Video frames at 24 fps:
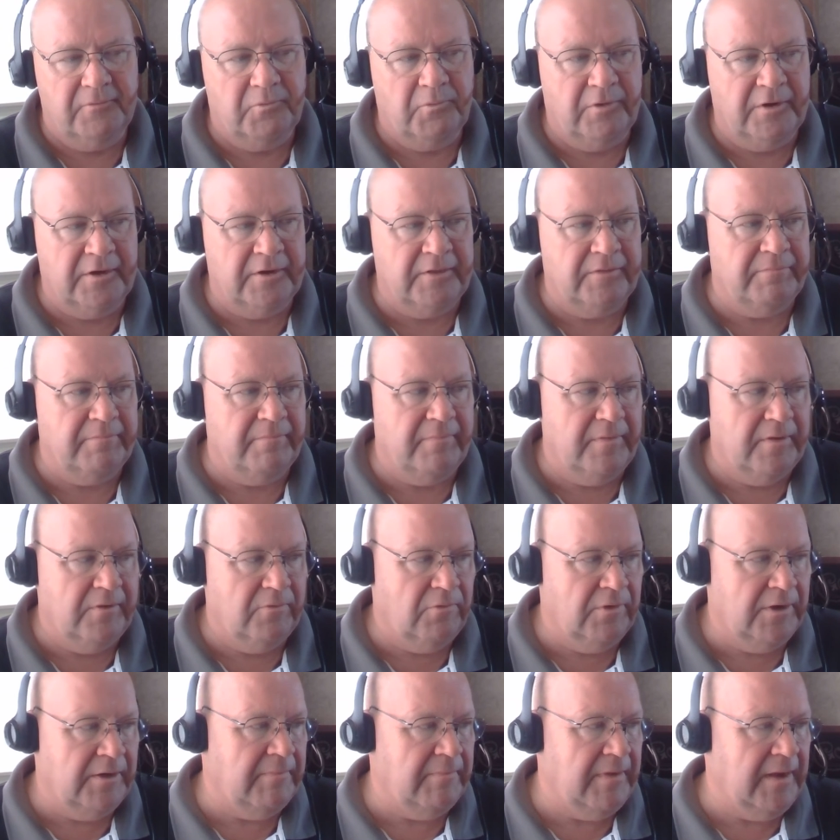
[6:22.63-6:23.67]
one of
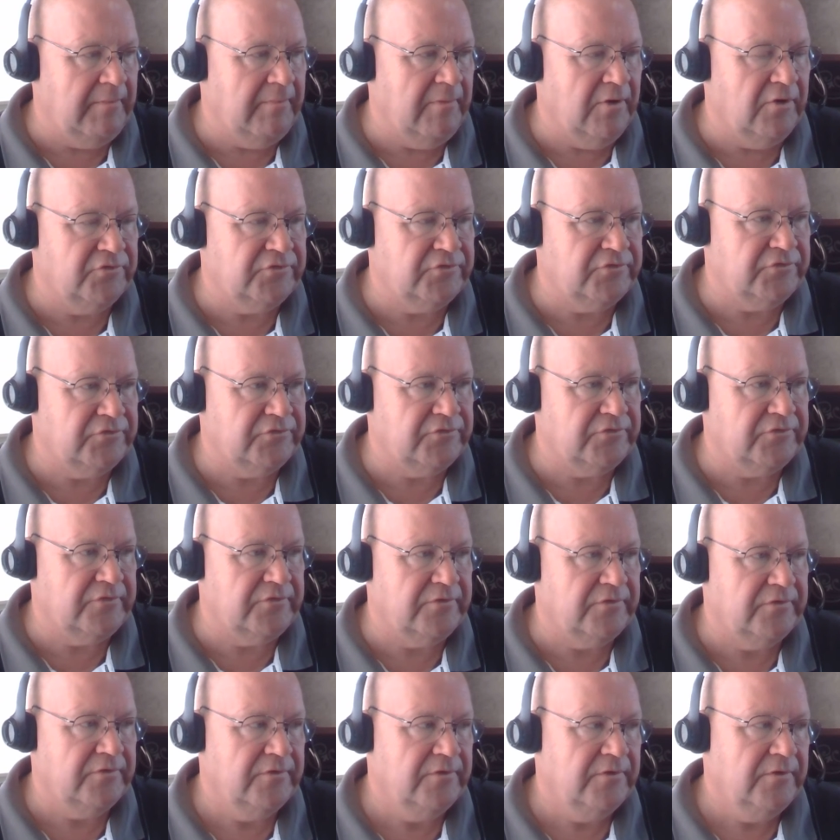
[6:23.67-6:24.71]
one of my most